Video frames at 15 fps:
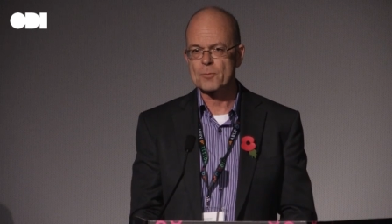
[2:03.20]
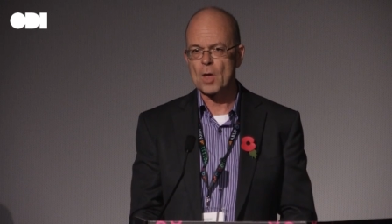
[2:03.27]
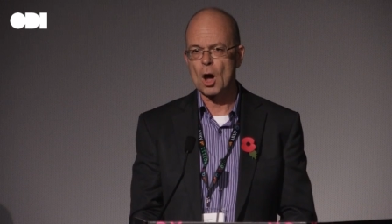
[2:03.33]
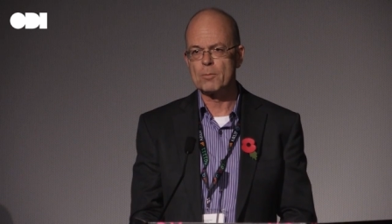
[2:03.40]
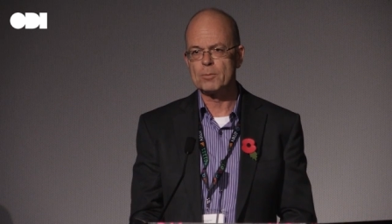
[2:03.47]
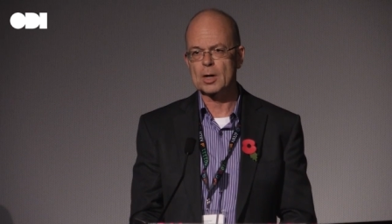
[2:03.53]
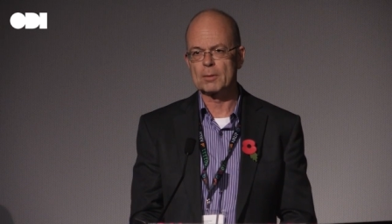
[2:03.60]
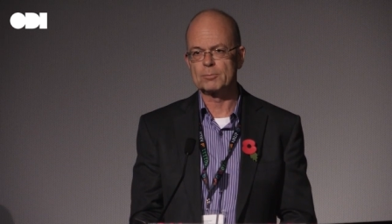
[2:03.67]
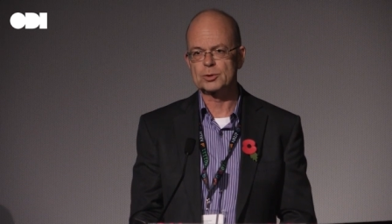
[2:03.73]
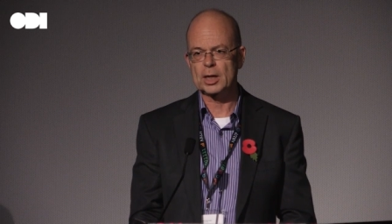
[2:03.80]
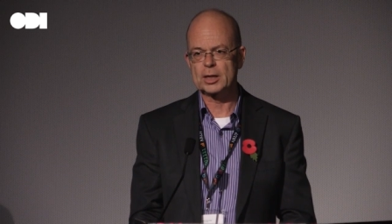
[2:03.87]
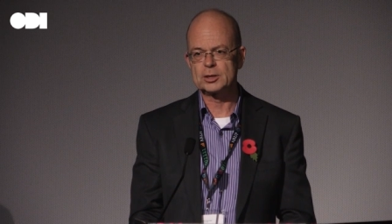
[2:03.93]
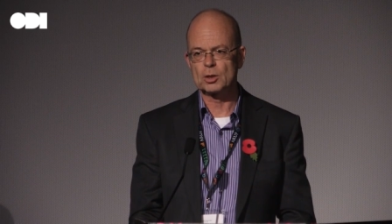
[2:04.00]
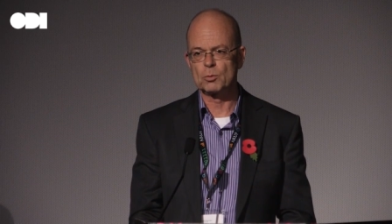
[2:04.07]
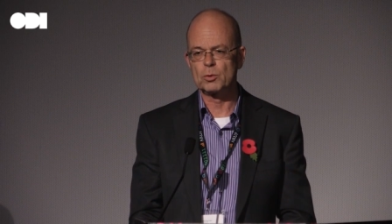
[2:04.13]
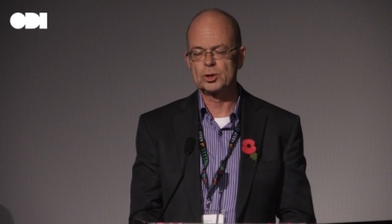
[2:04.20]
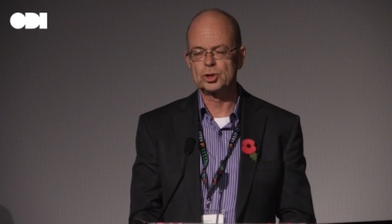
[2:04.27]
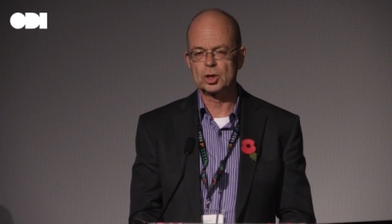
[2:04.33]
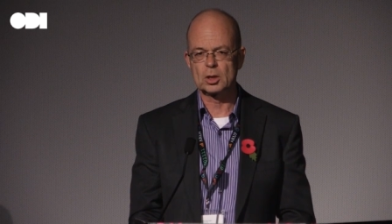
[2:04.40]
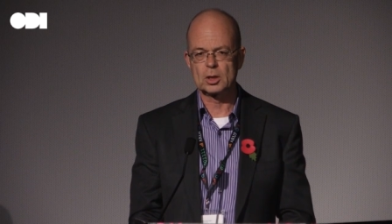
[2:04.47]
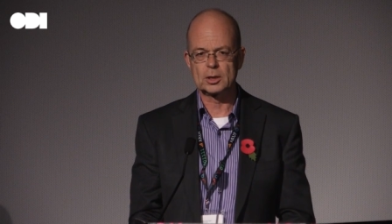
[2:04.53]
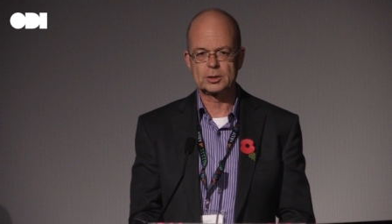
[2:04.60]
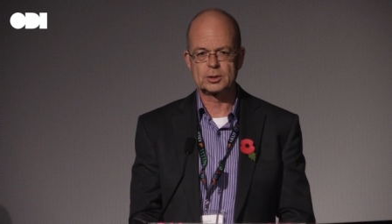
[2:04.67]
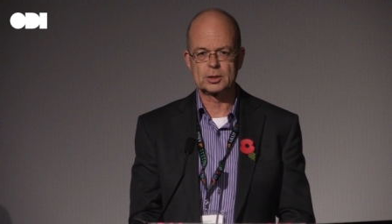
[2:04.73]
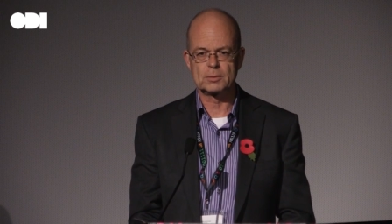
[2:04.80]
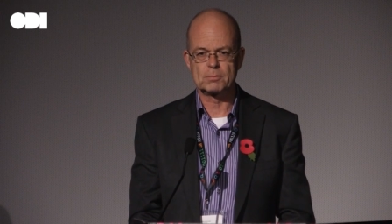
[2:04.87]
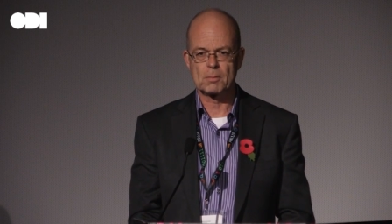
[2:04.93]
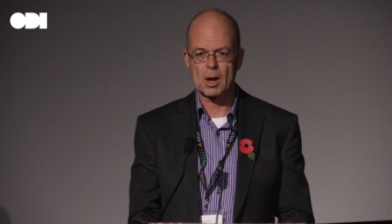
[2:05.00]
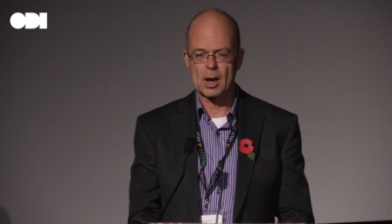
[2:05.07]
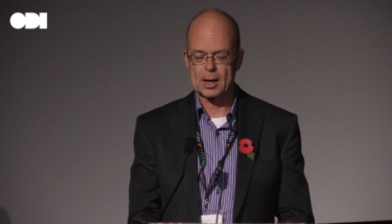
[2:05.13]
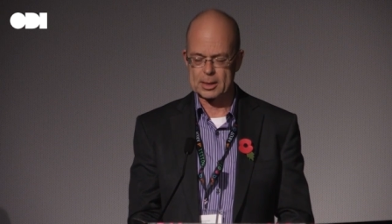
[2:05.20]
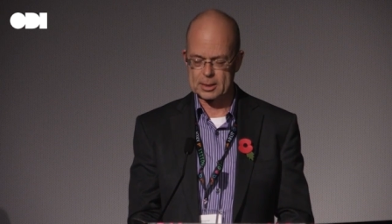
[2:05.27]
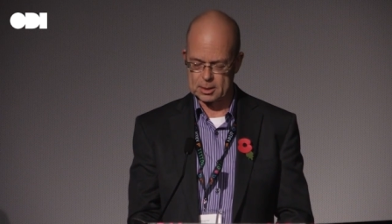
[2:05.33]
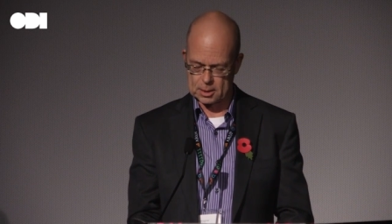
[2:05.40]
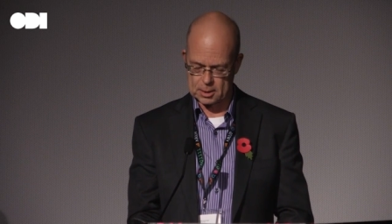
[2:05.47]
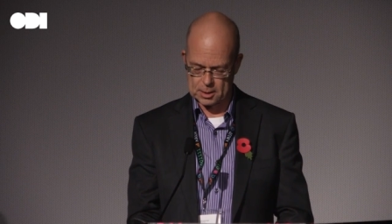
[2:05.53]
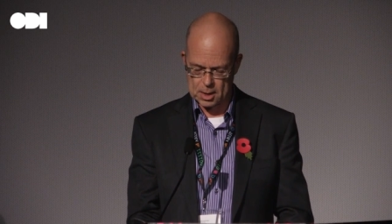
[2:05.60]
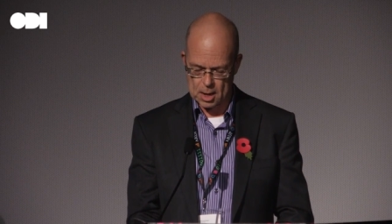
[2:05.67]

opening up data with journalists in mind.